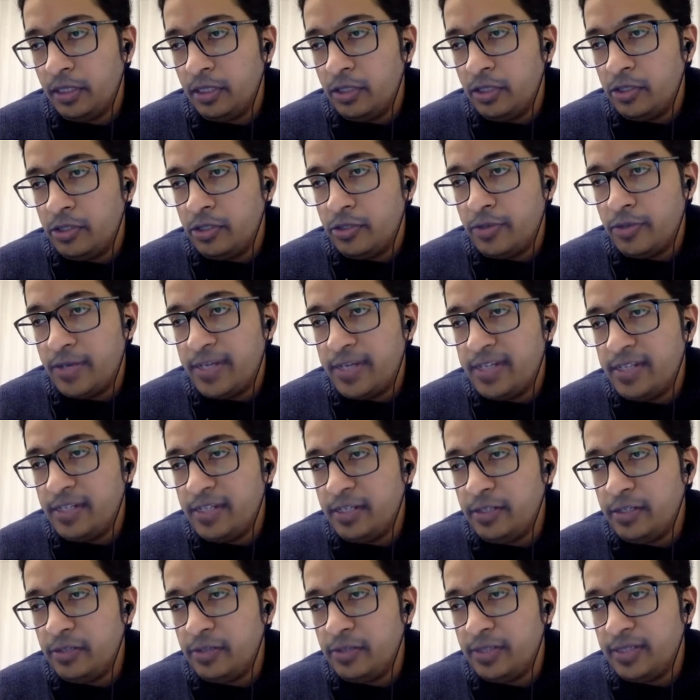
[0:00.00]

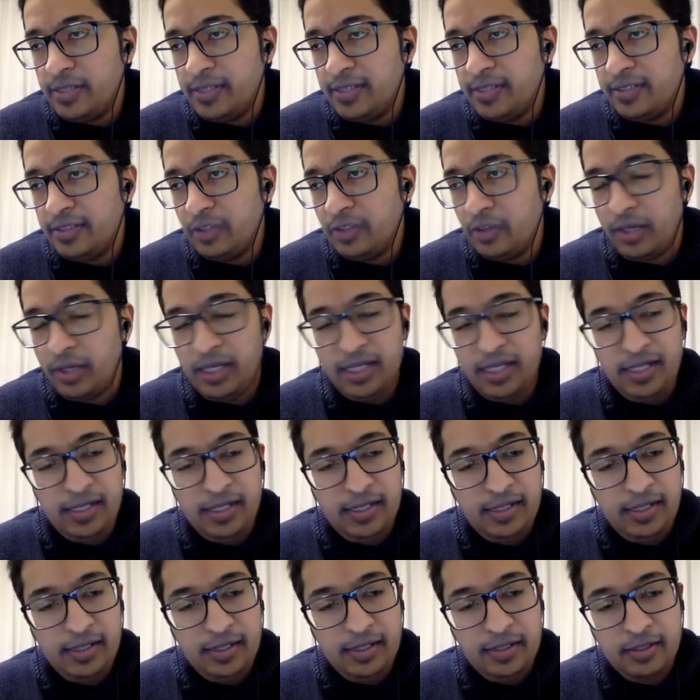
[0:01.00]

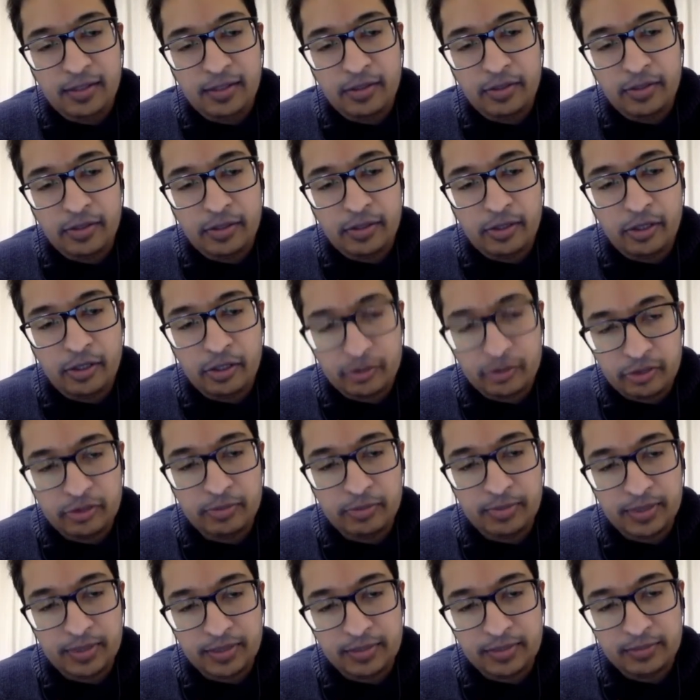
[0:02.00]
2023
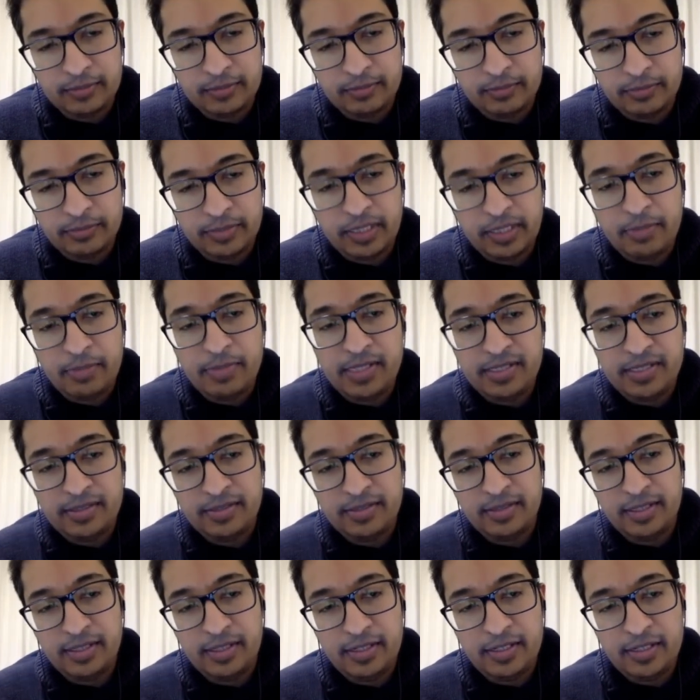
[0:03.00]
October, that means
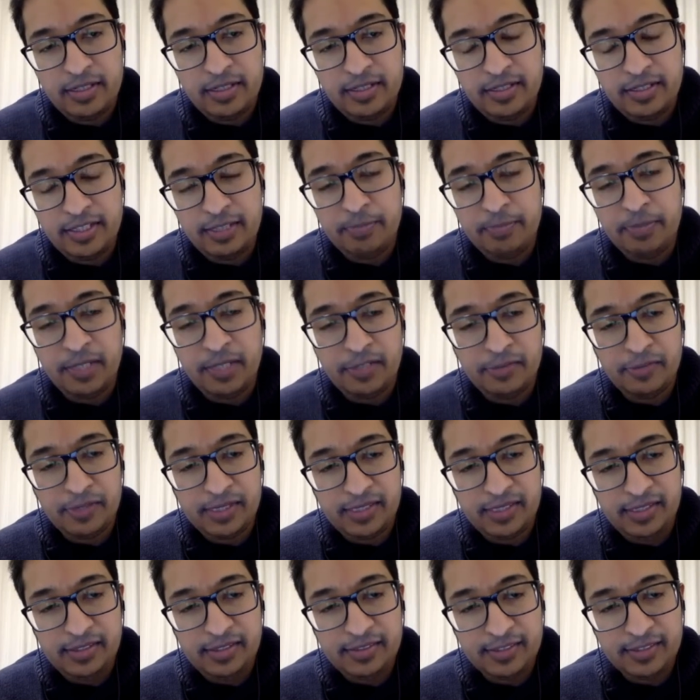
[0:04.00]
in
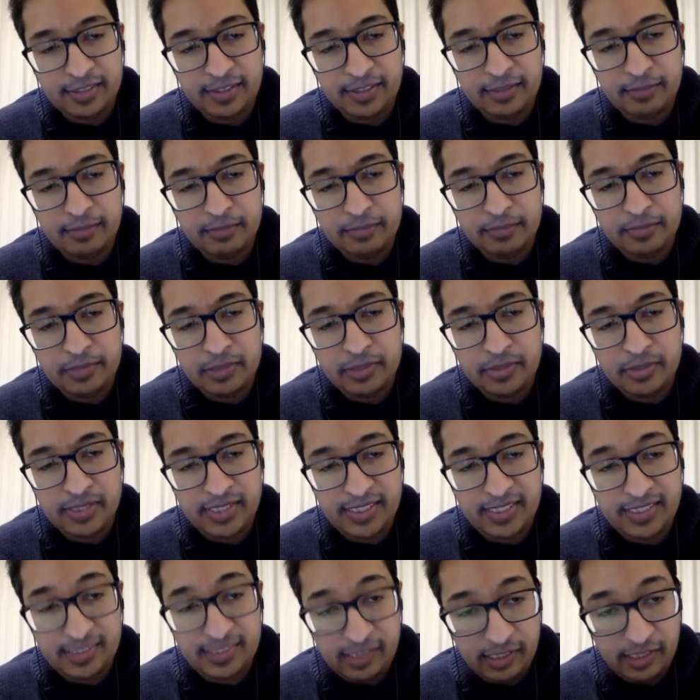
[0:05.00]
Deepavali time,
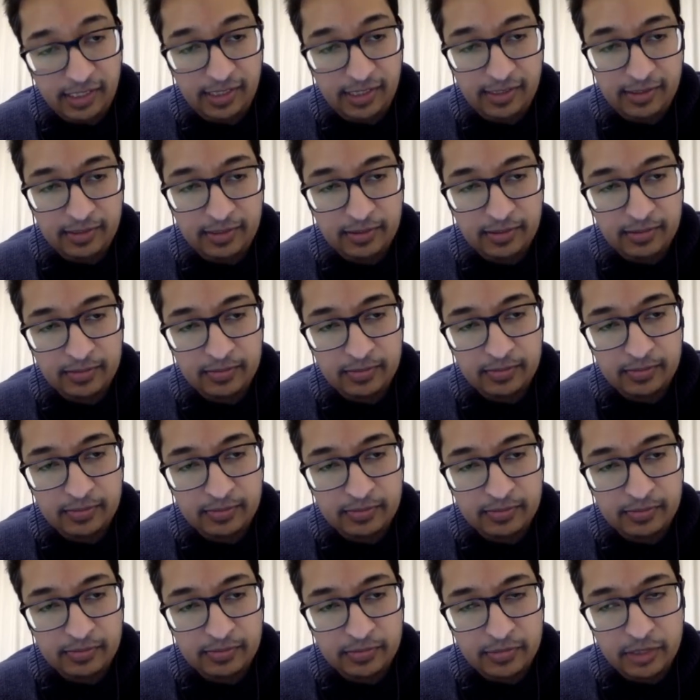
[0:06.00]
23,
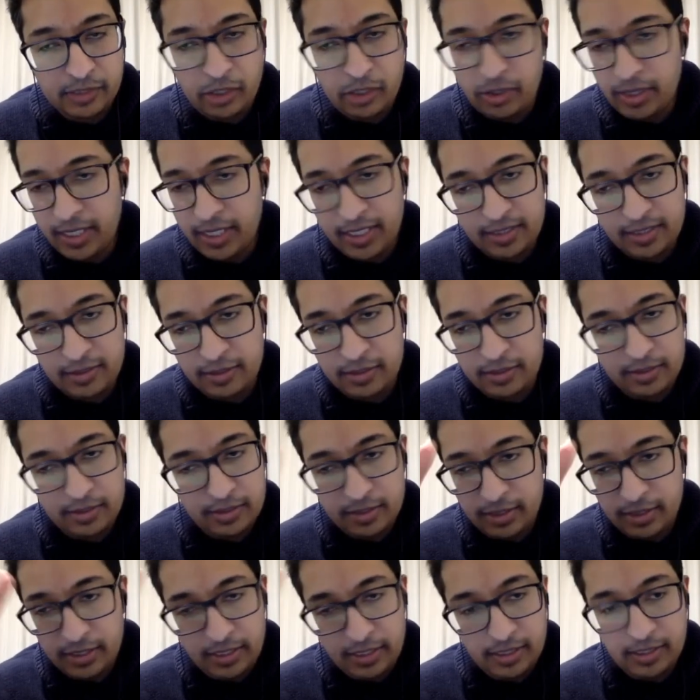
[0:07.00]
not next year,
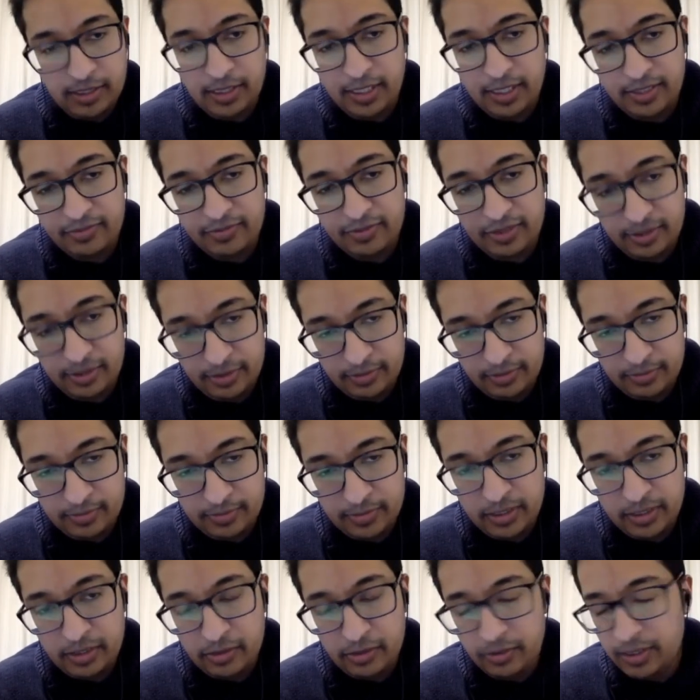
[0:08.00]
the year after,
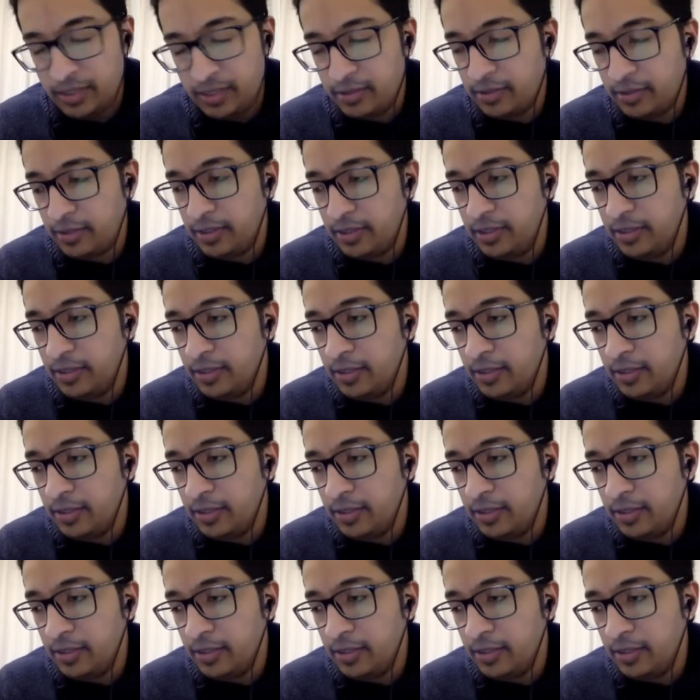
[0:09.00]
23.